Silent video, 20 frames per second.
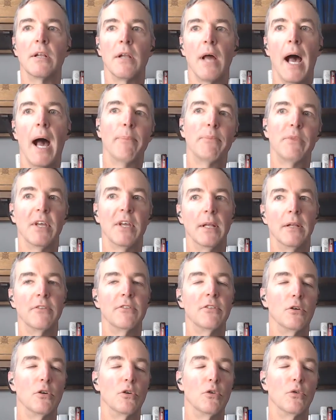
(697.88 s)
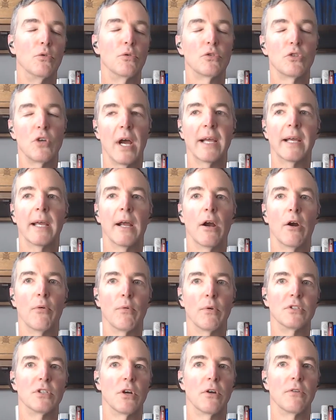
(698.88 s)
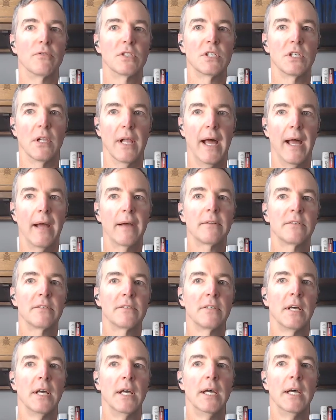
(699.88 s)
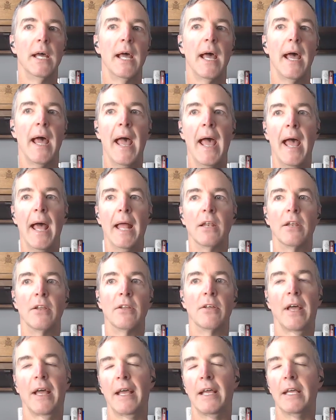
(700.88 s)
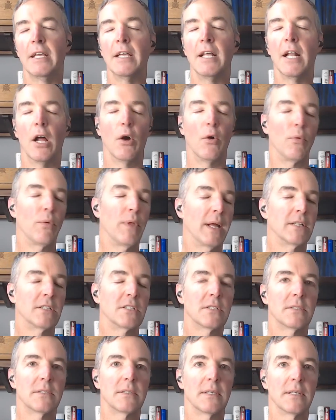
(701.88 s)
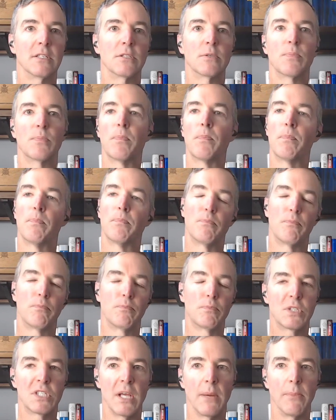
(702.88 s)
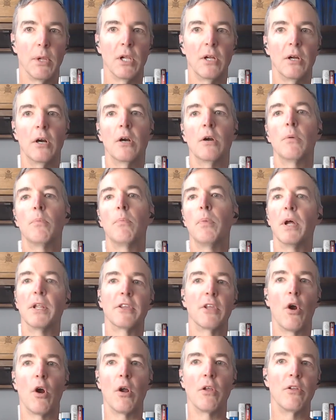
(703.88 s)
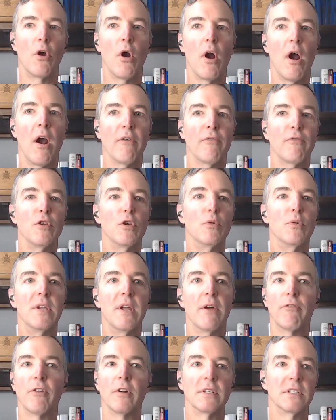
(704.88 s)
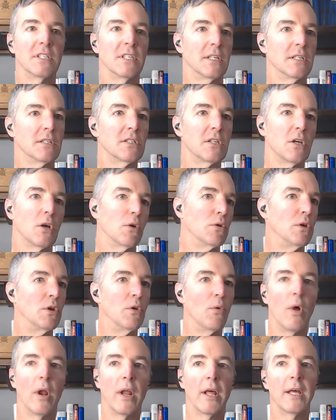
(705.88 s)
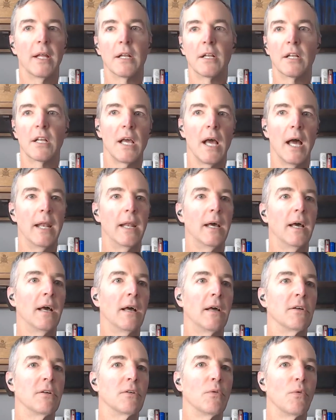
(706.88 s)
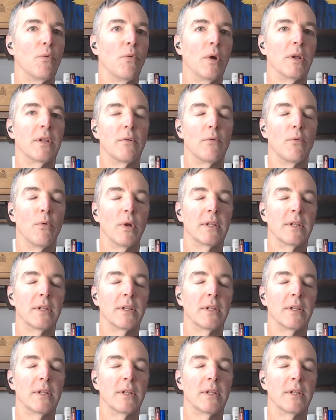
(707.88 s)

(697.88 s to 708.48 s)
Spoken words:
opt into TRICARE Reserve Select, and it's similar, but there are a few differences. So you want to hit kind of what